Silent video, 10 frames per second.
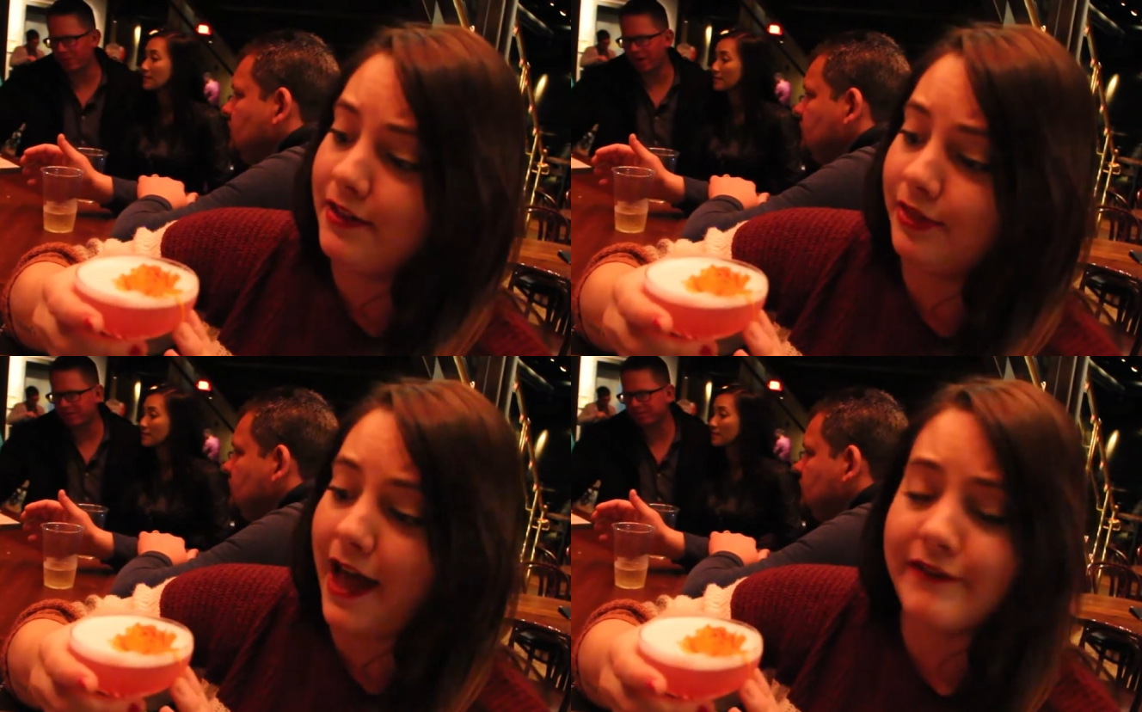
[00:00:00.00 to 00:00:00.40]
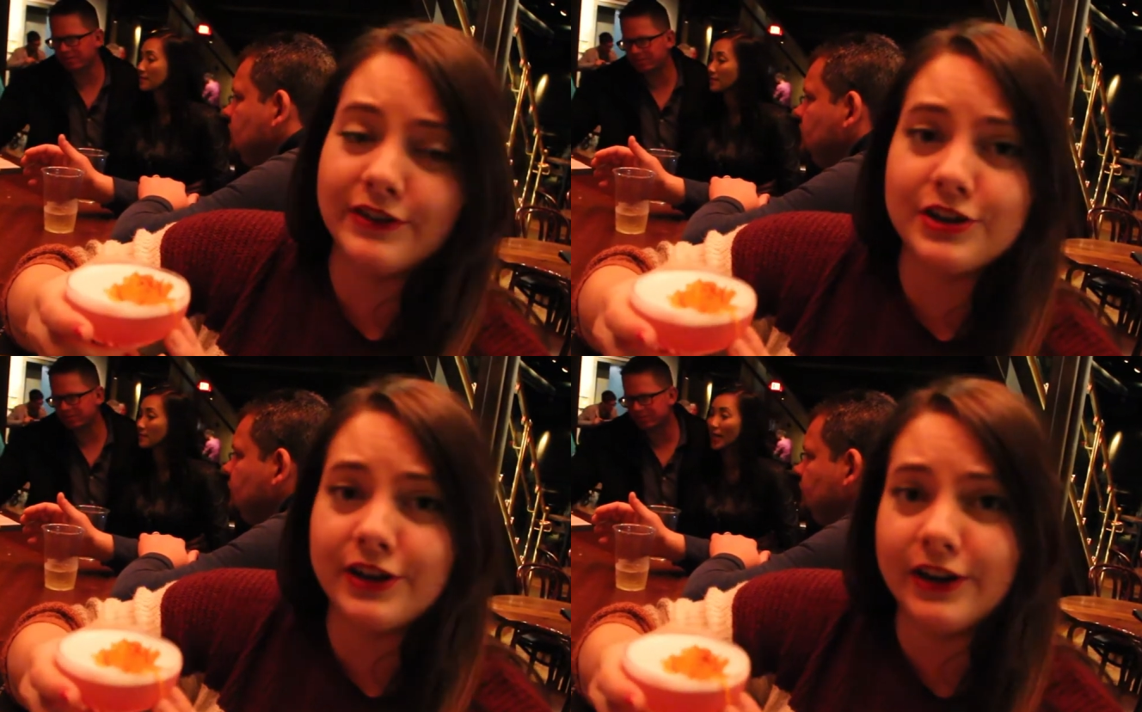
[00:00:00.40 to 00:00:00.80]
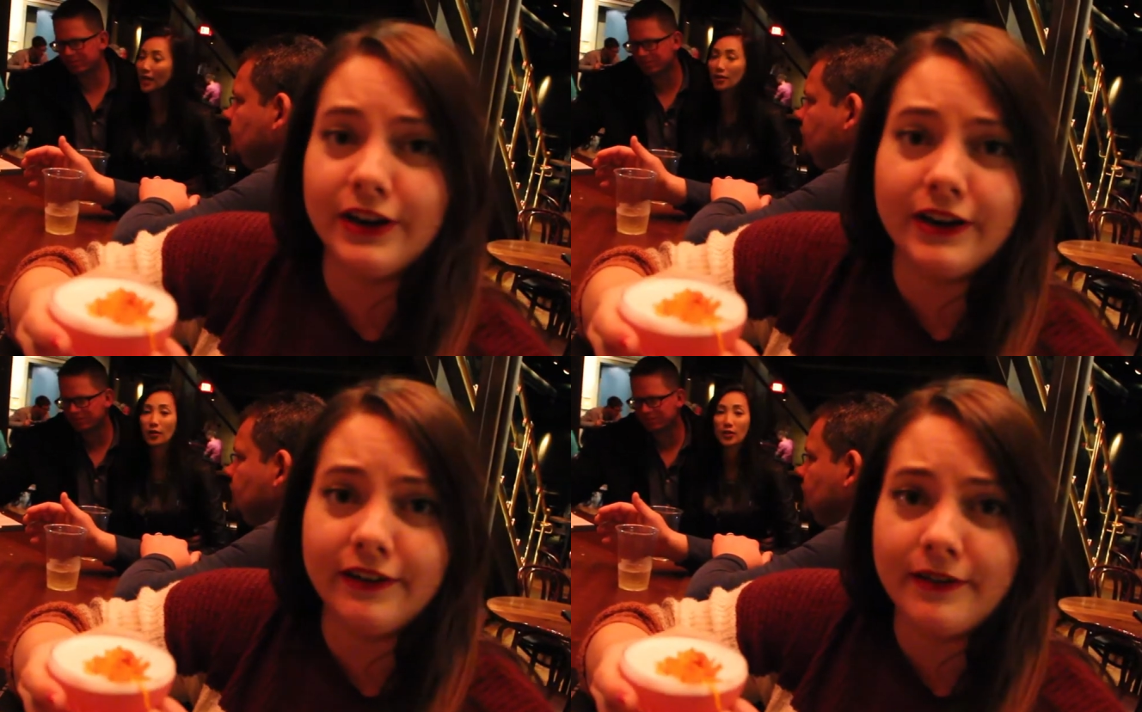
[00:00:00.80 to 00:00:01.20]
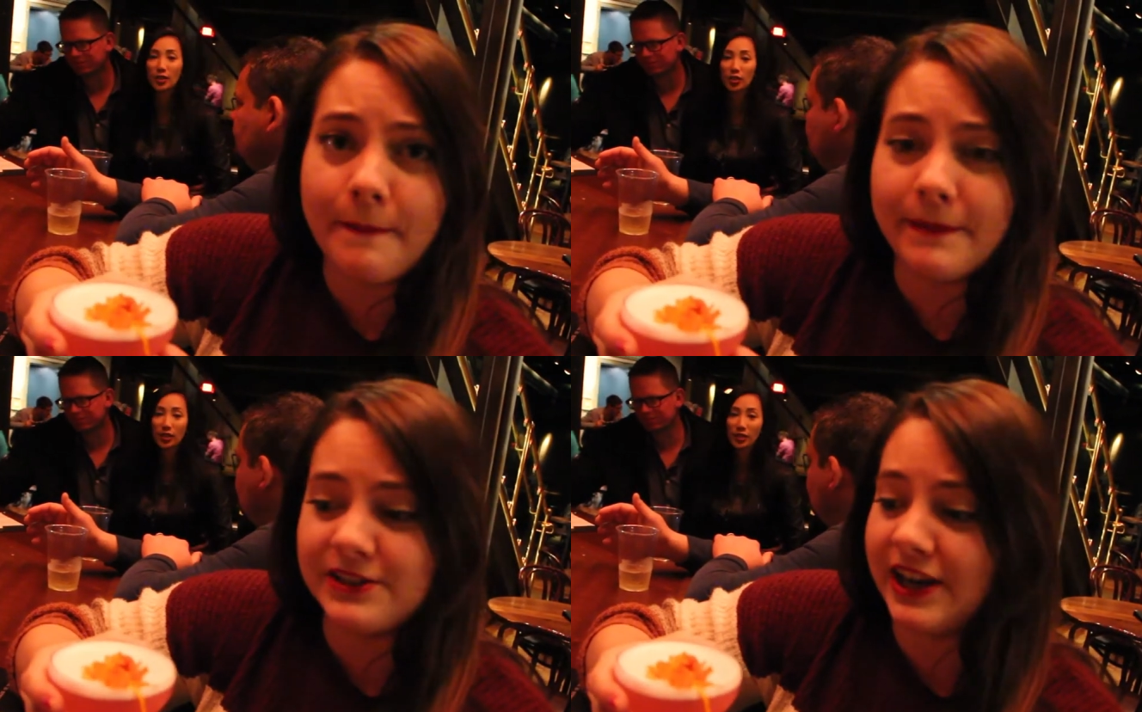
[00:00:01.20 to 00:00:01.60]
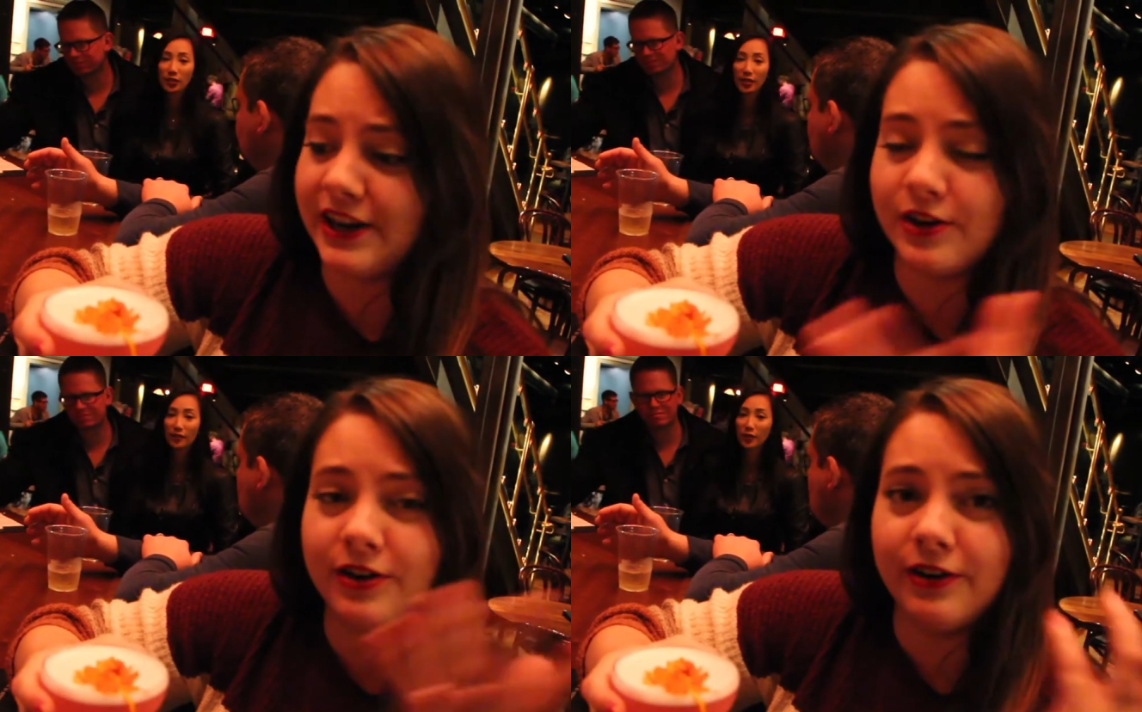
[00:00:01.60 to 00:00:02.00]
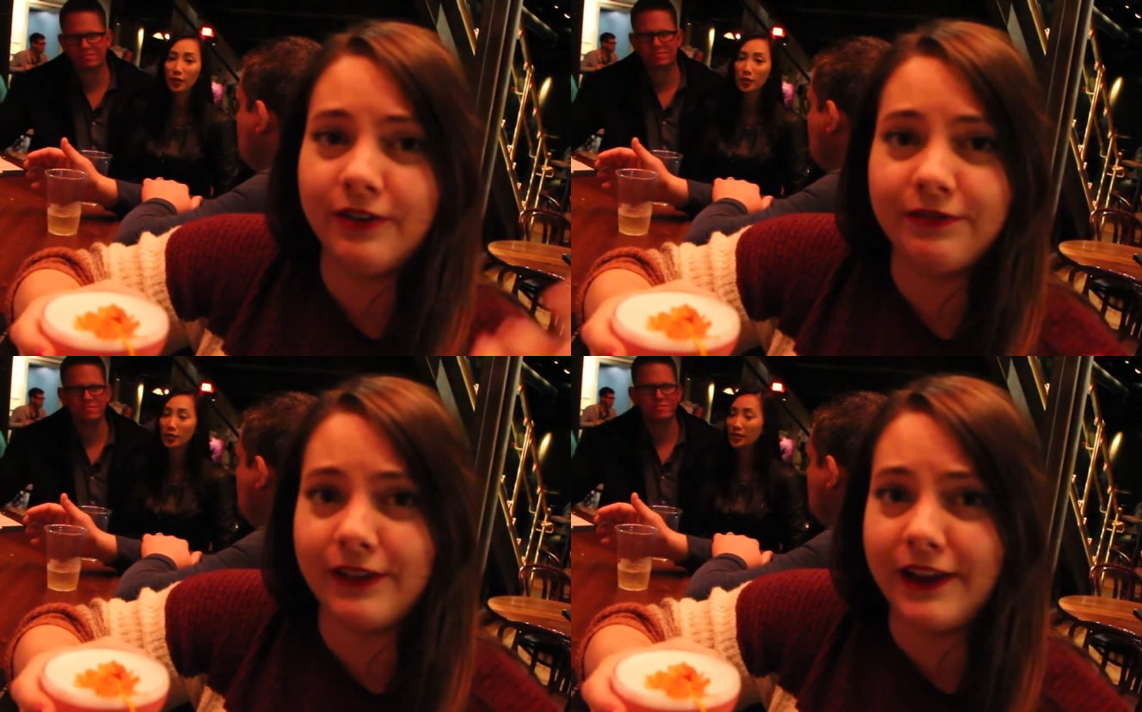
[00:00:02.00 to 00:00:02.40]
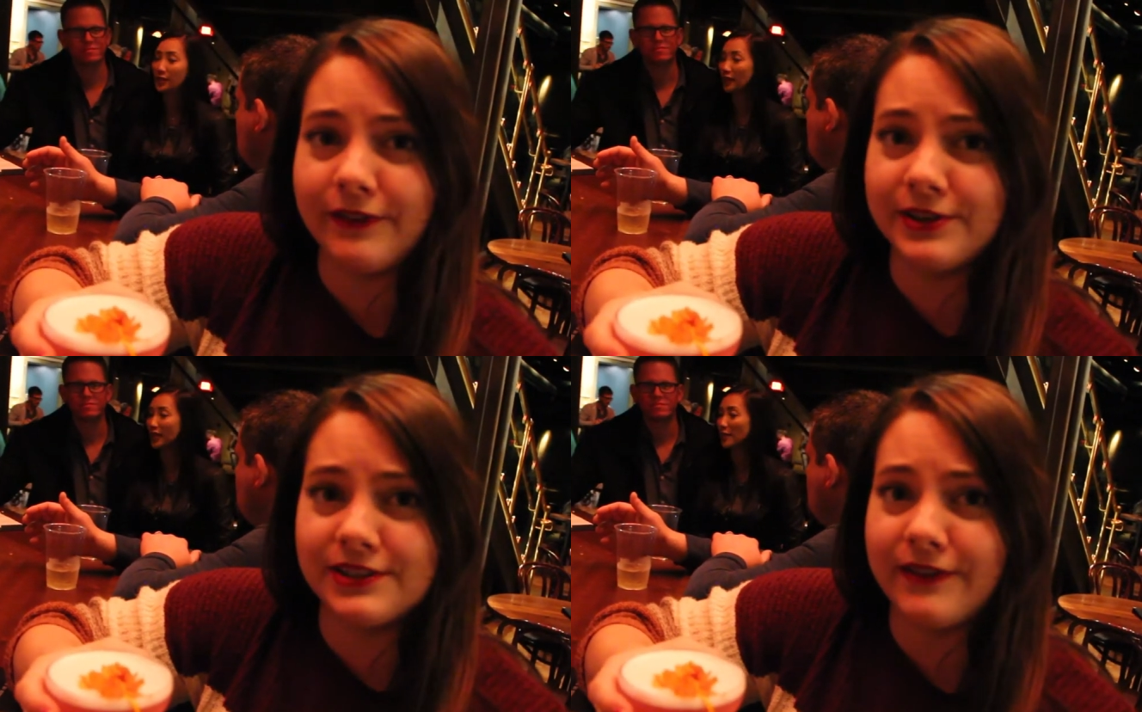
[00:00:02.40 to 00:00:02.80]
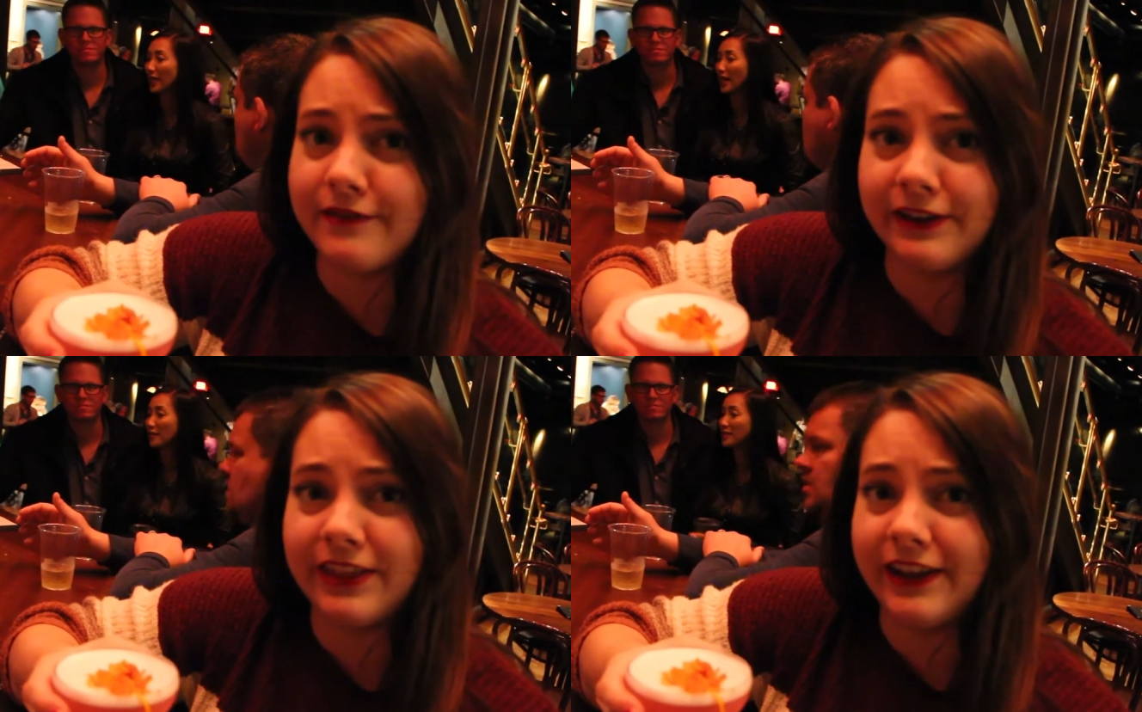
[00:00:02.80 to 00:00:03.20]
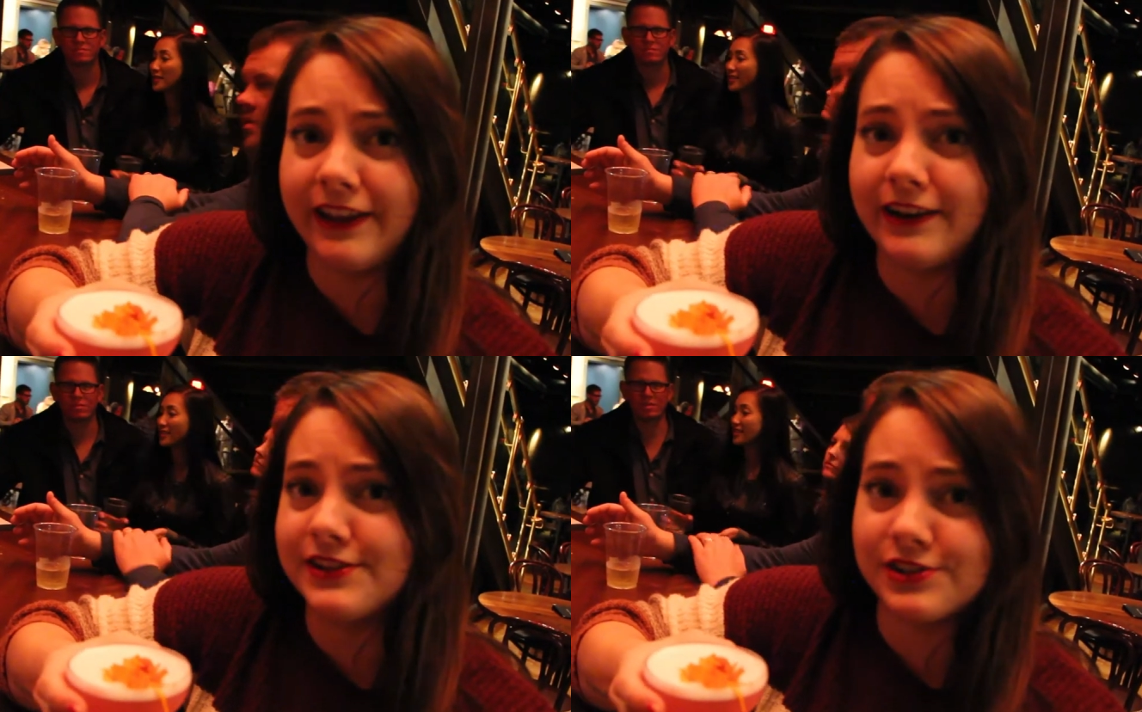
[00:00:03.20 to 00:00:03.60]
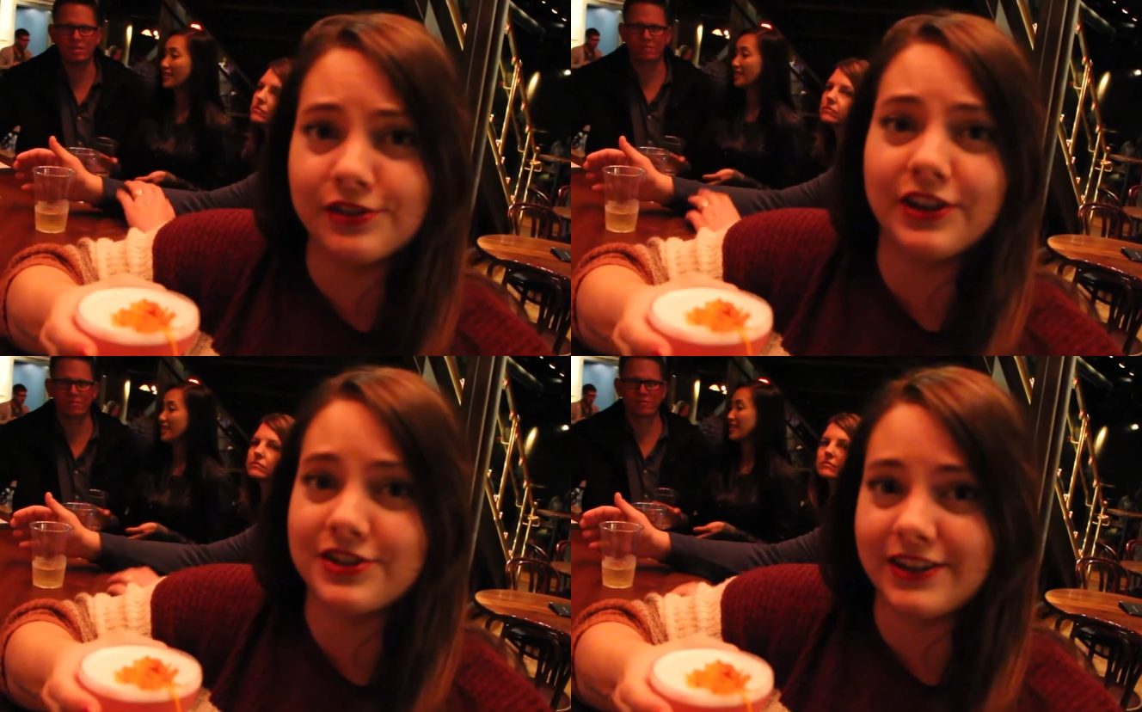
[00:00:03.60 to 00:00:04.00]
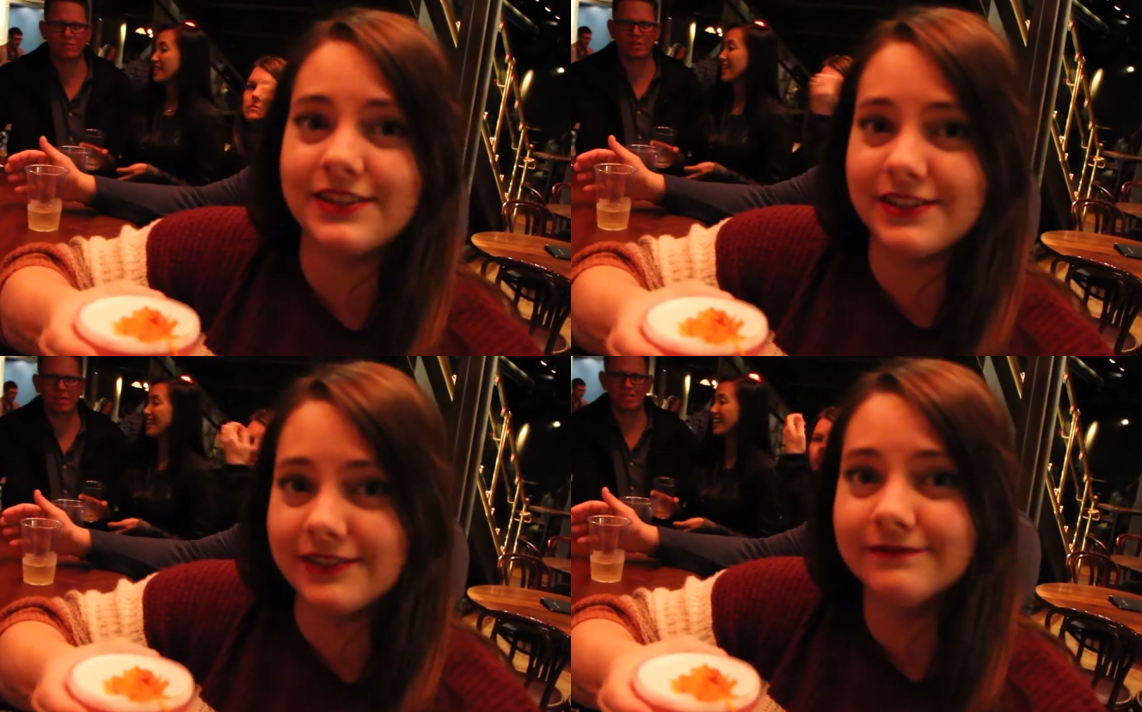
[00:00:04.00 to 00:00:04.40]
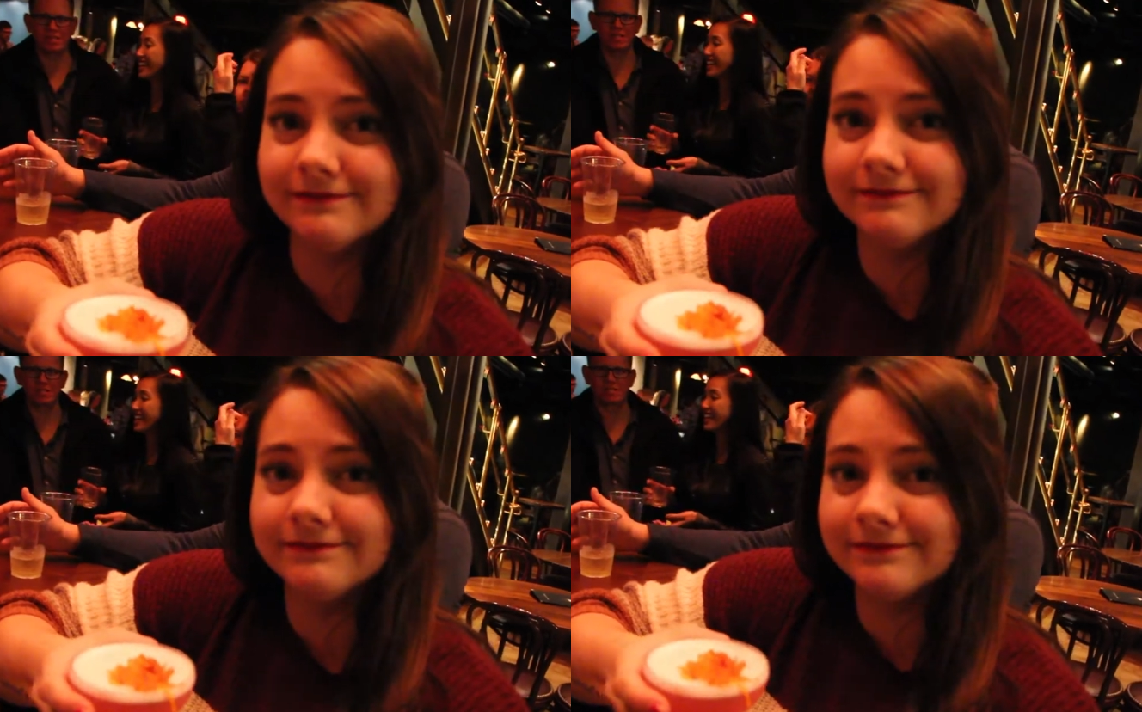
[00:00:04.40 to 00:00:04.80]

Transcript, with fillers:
Speaker 1: lavender, botanical flavors of everything, and it's delicious.